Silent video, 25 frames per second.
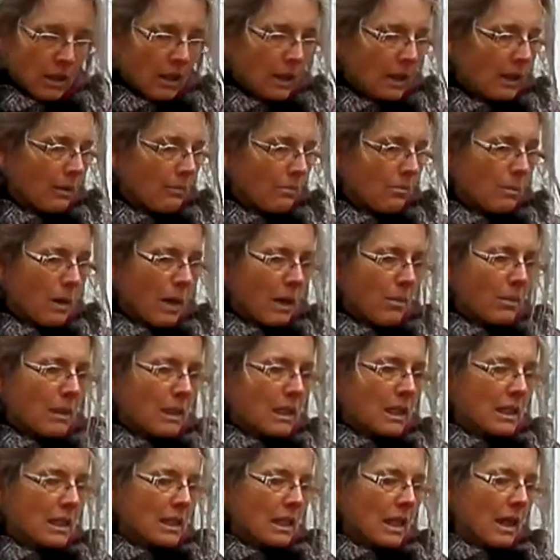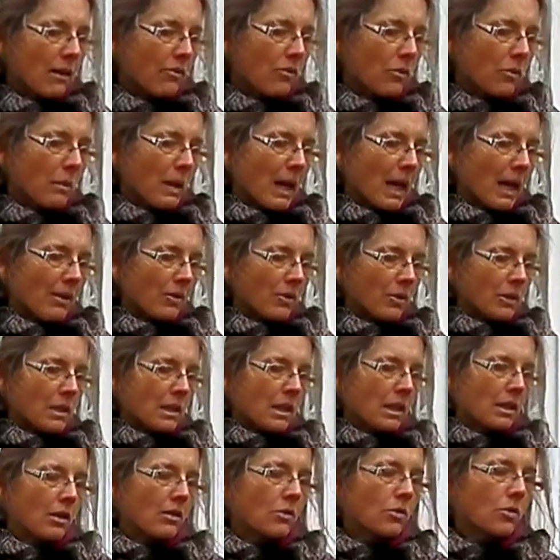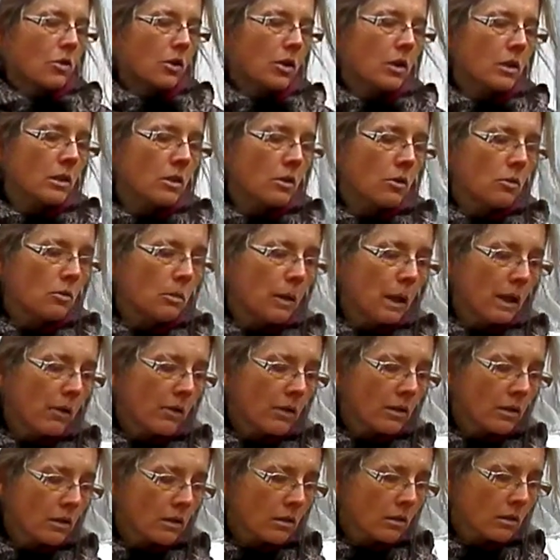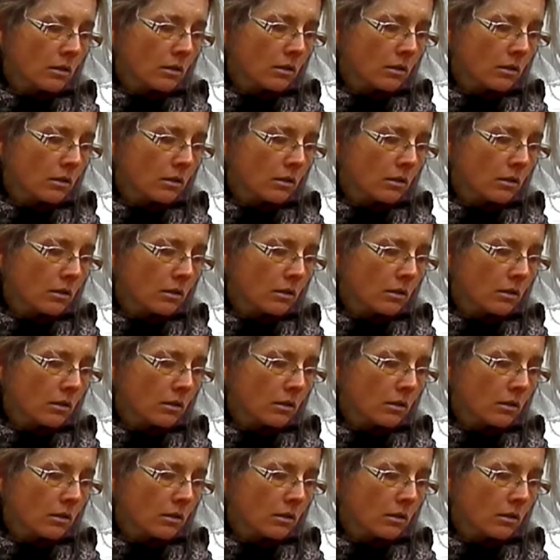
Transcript: he maybe doesn't have the manners that other dogs do, Paris.